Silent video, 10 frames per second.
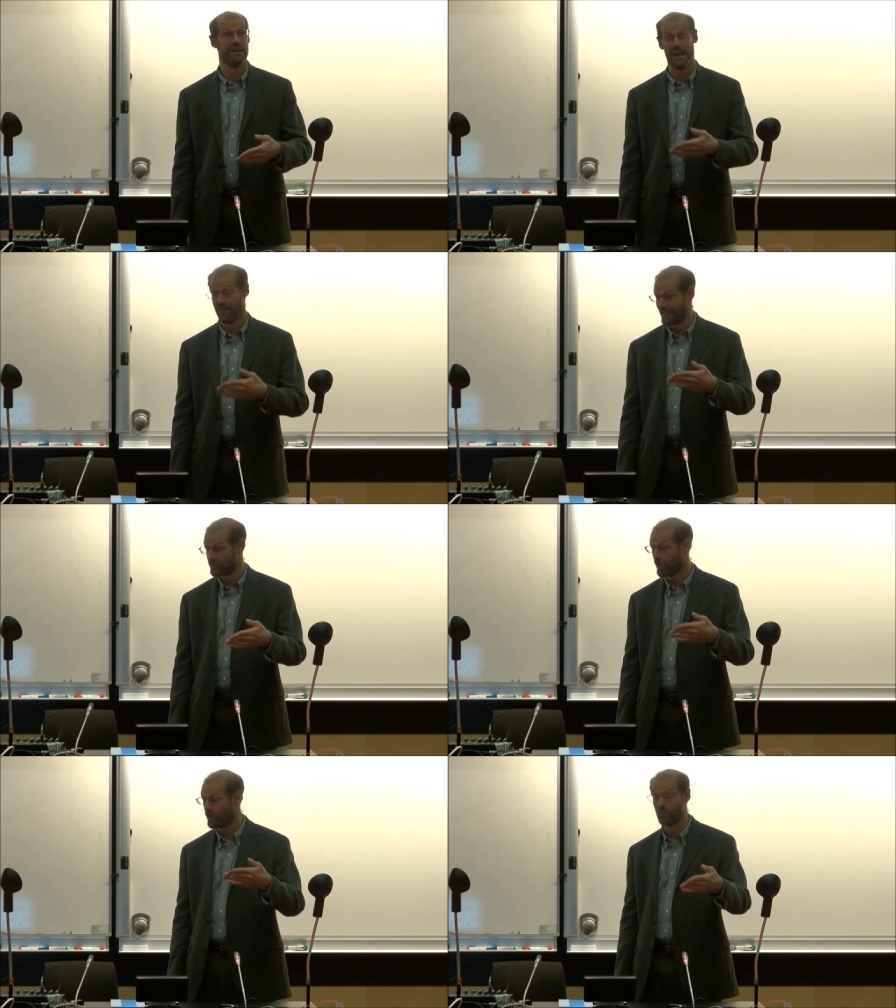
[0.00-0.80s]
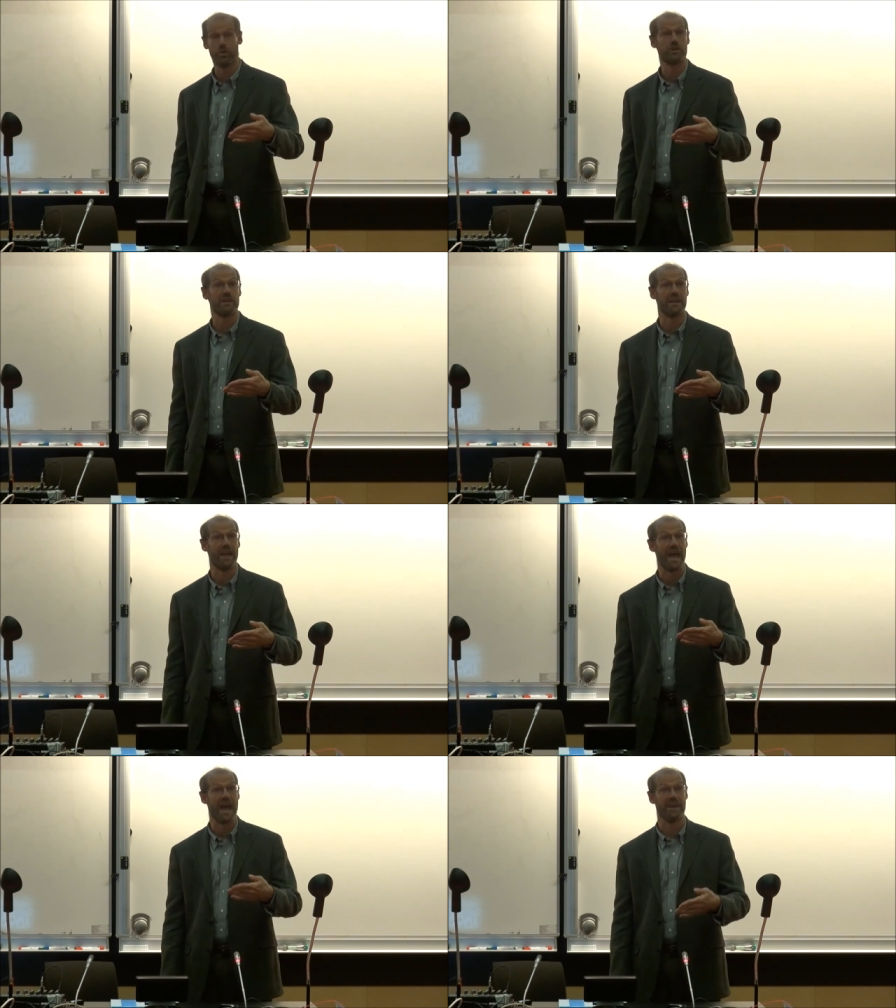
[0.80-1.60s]
And that's what we're
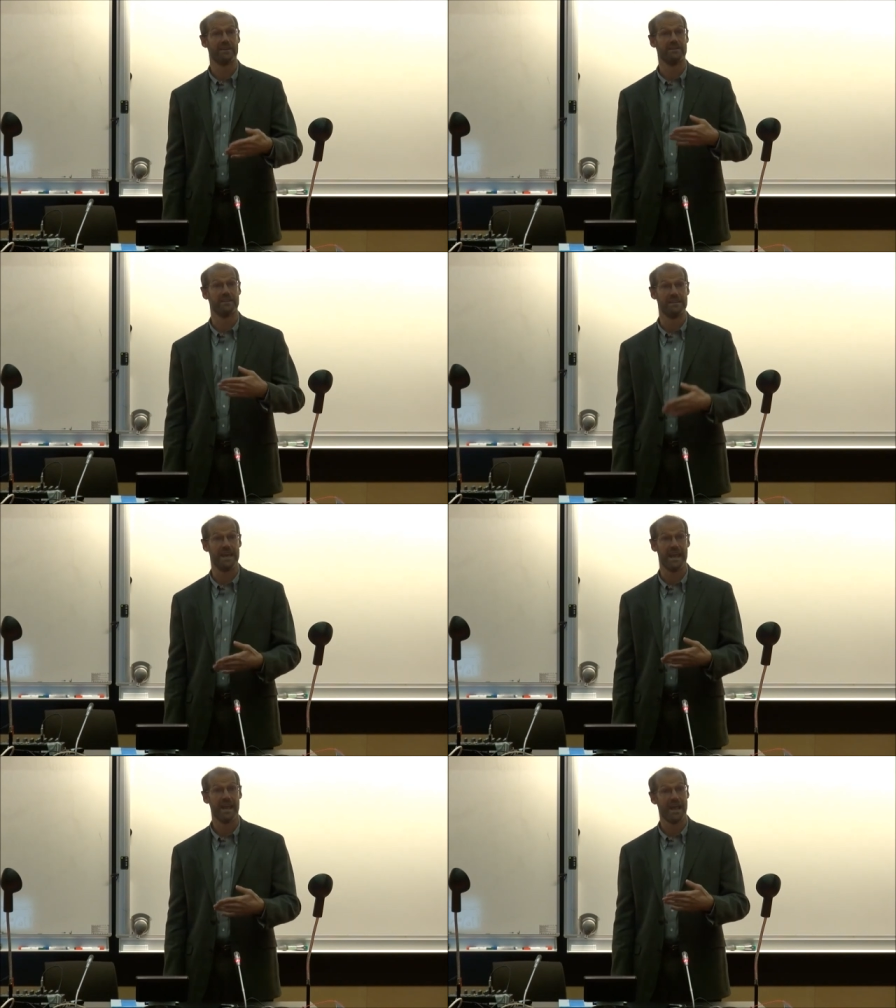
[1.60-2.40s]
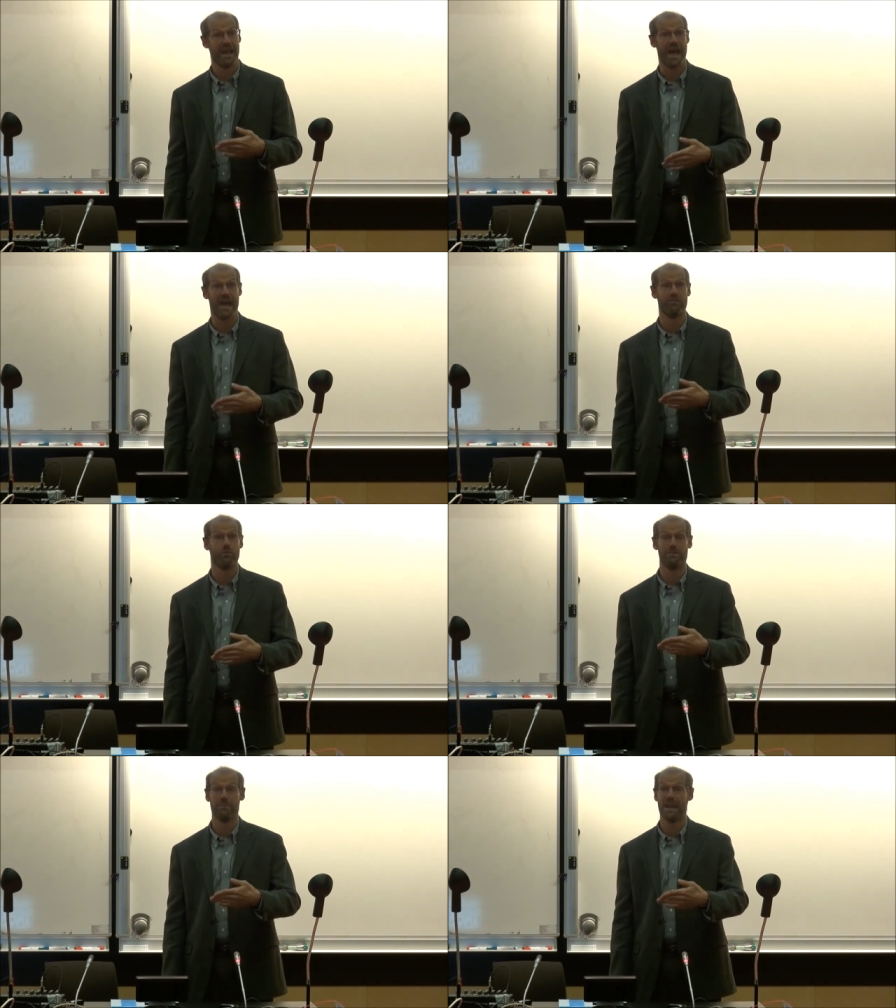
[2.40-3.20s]
looking at today. Have
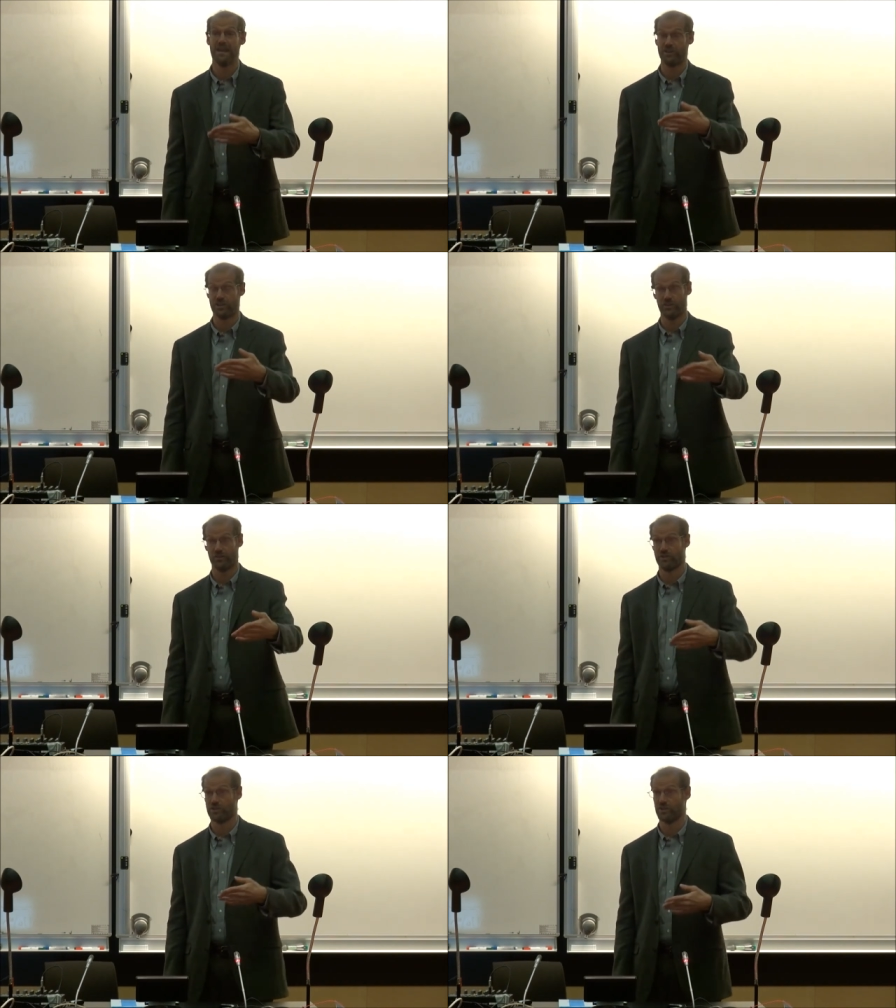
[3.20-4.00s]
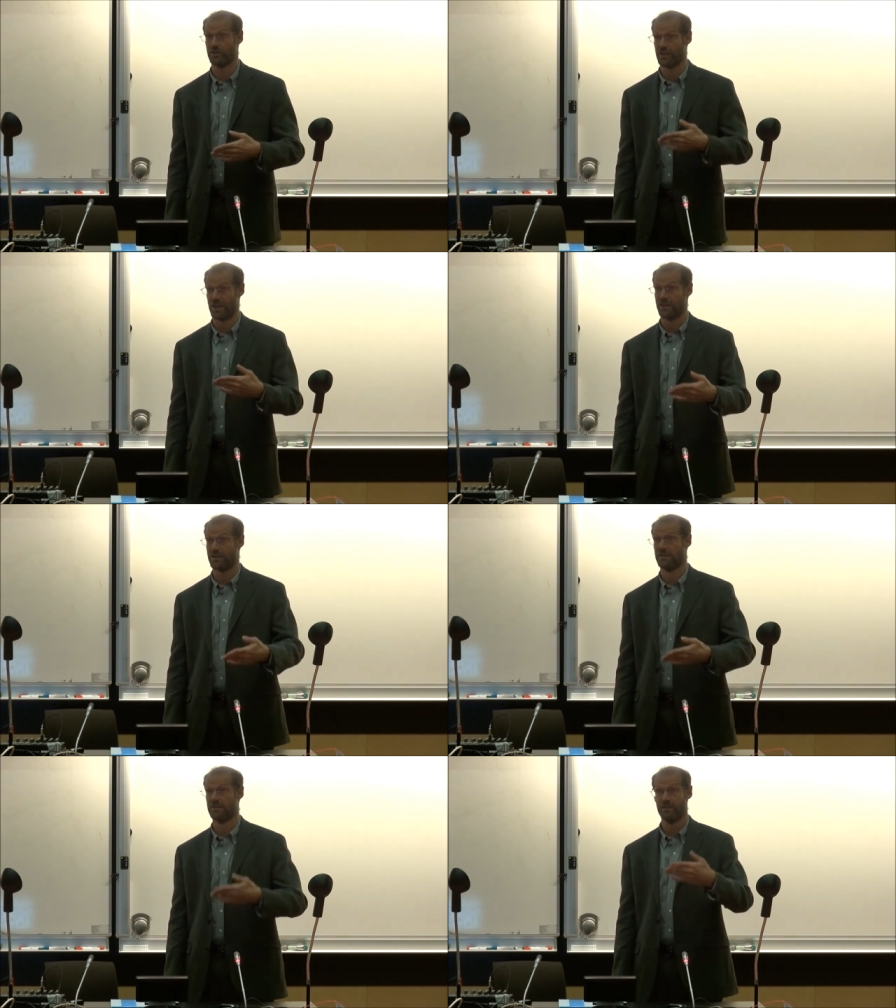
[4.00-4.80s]
we managed to
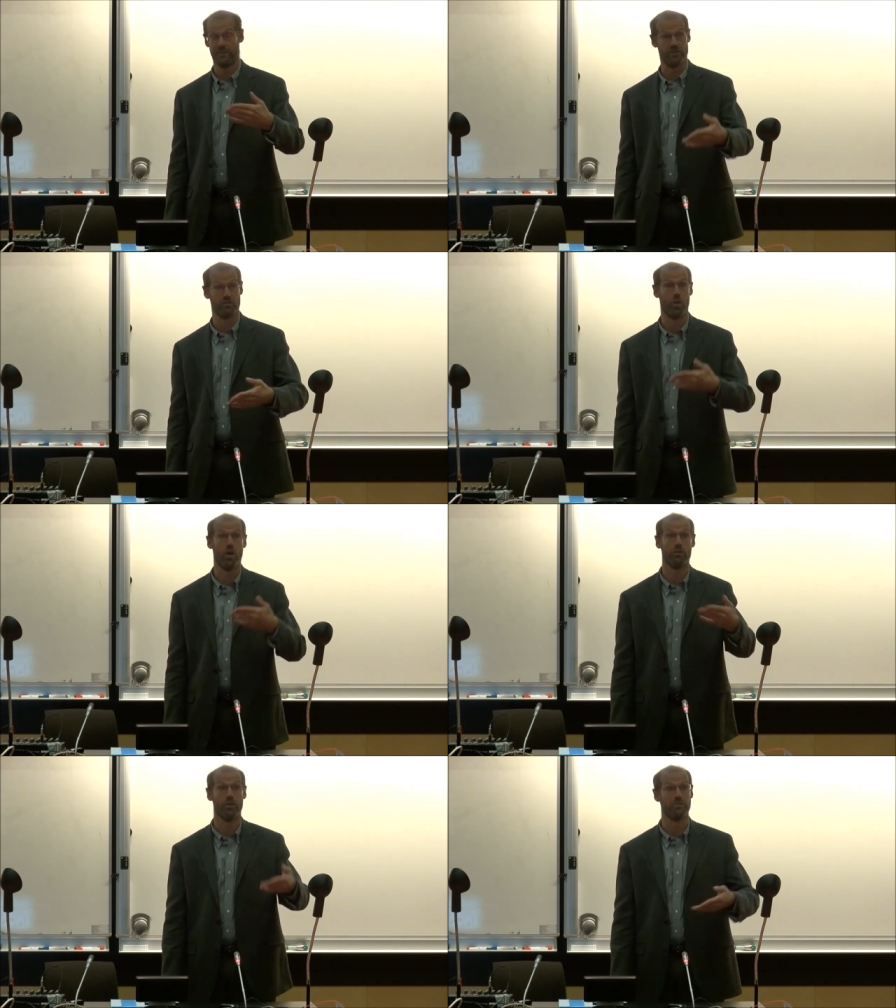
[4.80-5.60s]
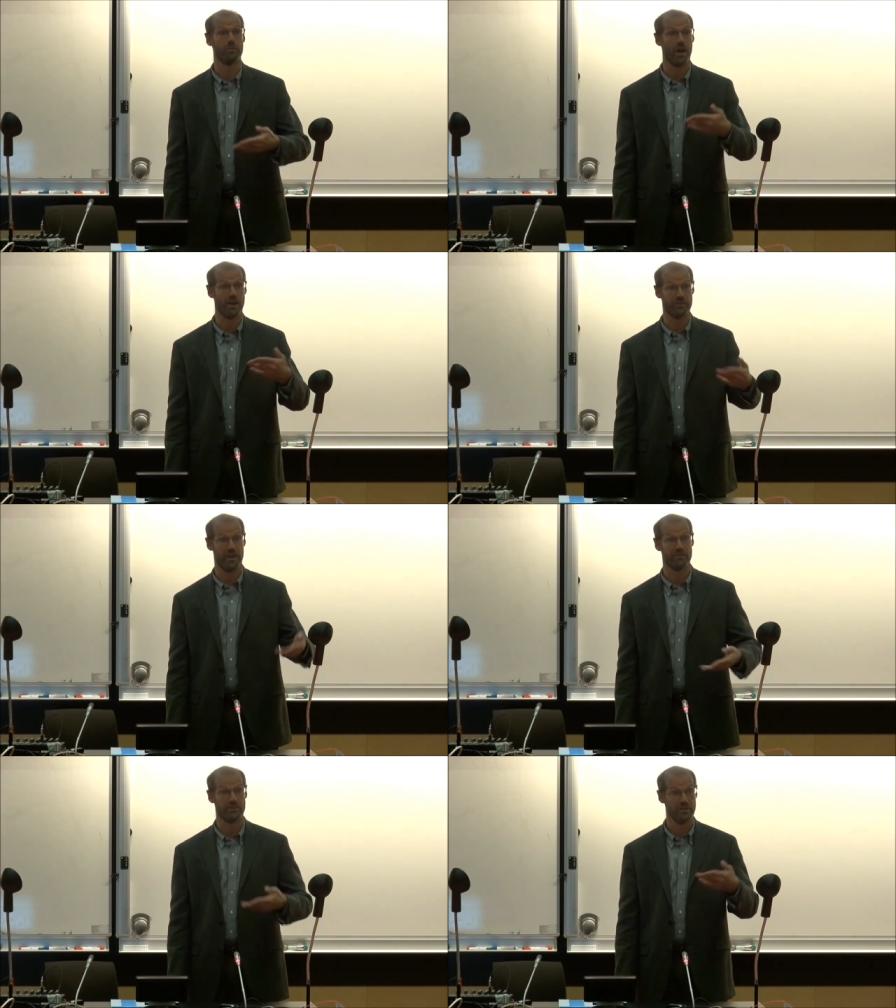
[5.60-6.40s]
facilitate this long run
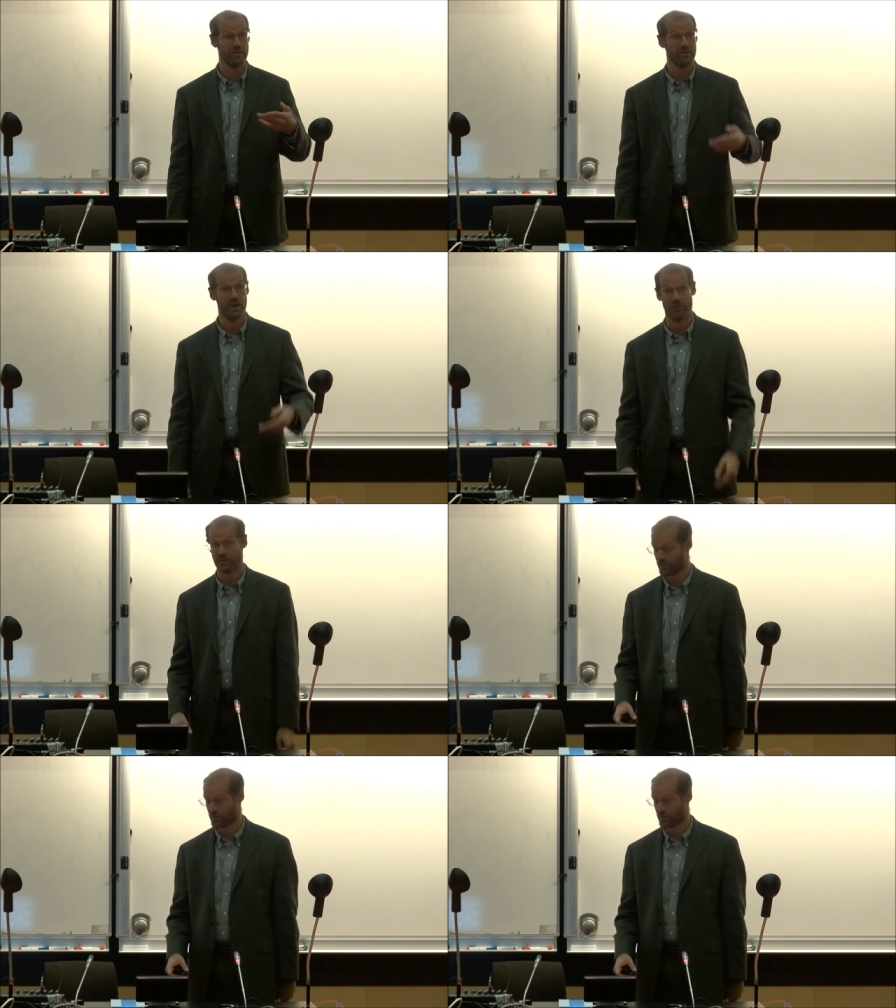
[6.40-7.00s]
process of